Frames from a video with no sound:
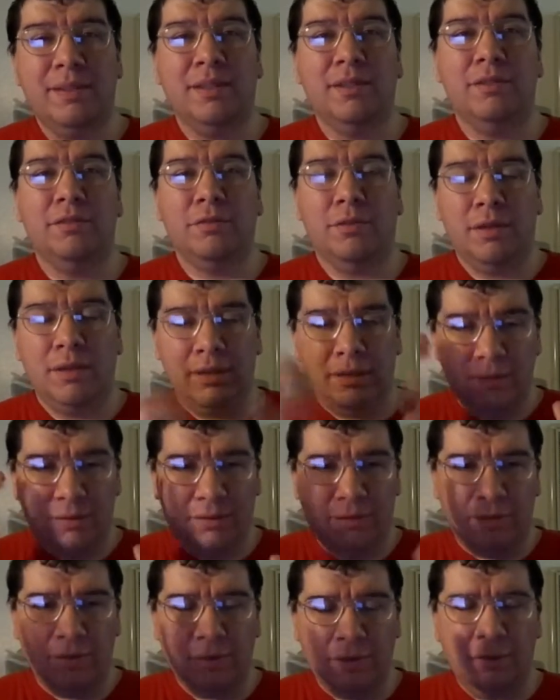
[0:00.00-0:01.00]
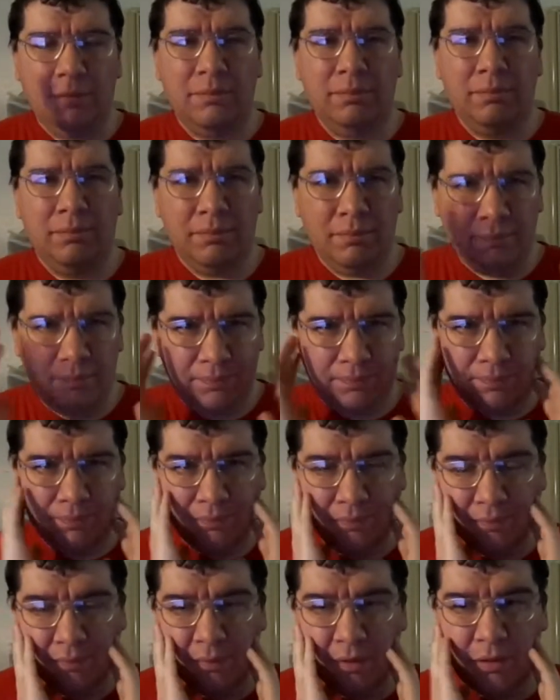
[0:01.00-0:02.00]
You know, trying to
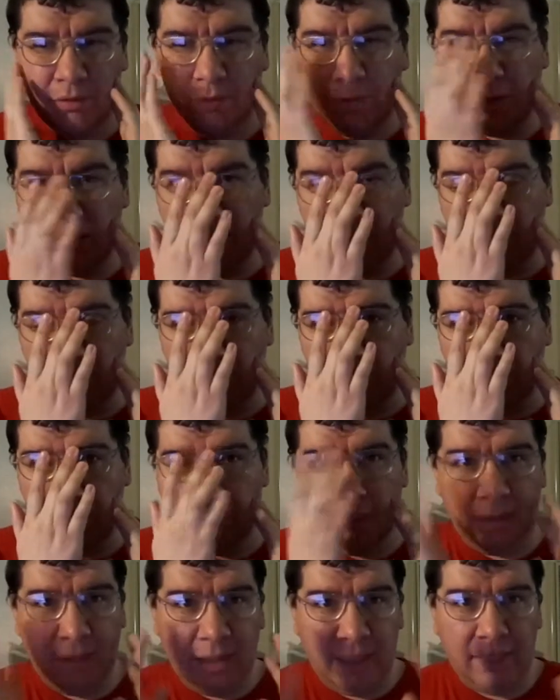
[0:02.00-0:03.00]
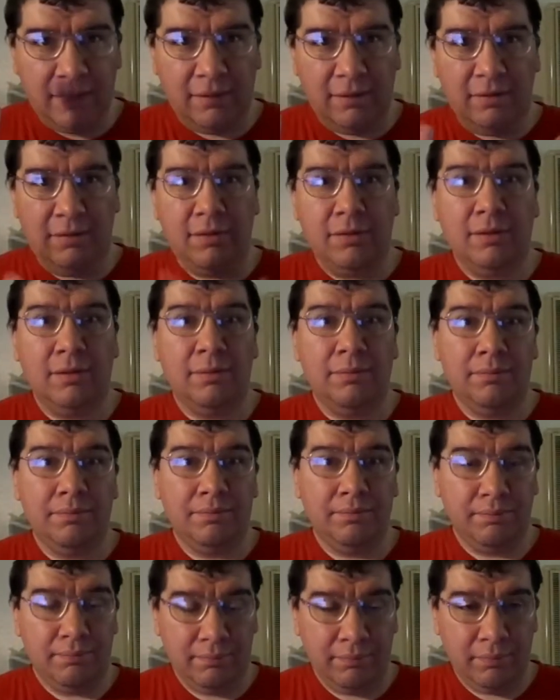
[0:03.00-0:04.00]
get over that
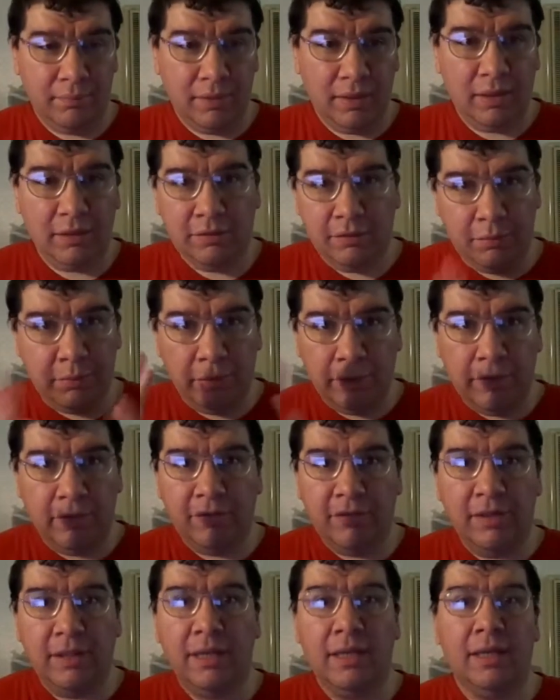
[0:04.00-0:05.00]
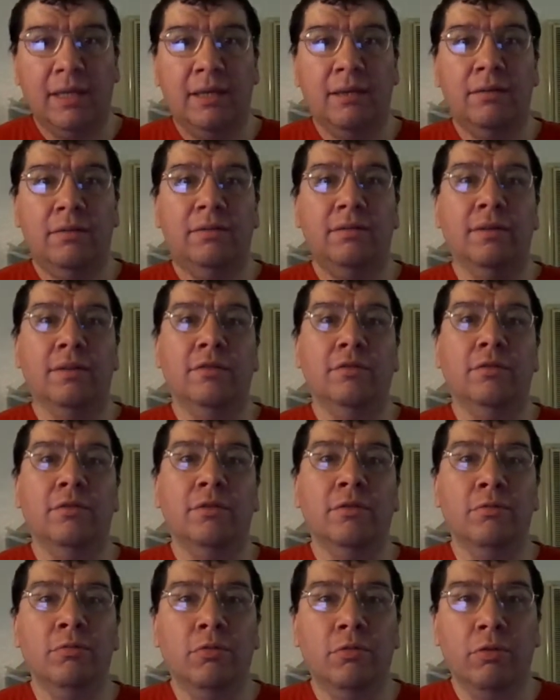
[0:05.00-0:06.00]
that experience that he had, you know,
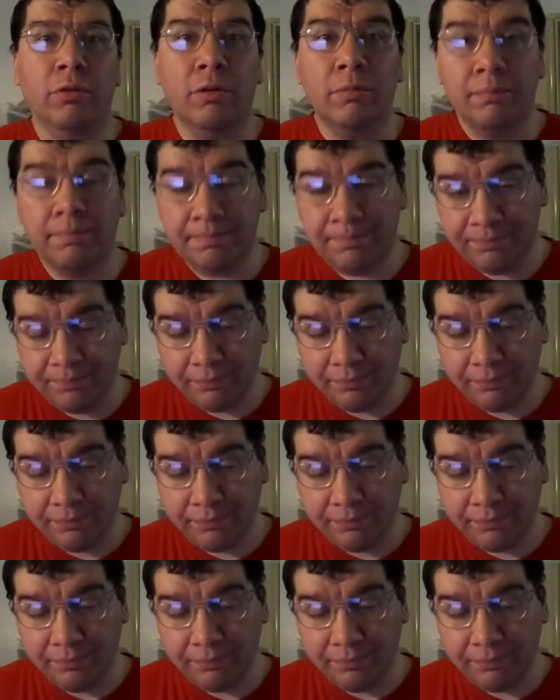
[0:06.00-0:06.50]
during the war.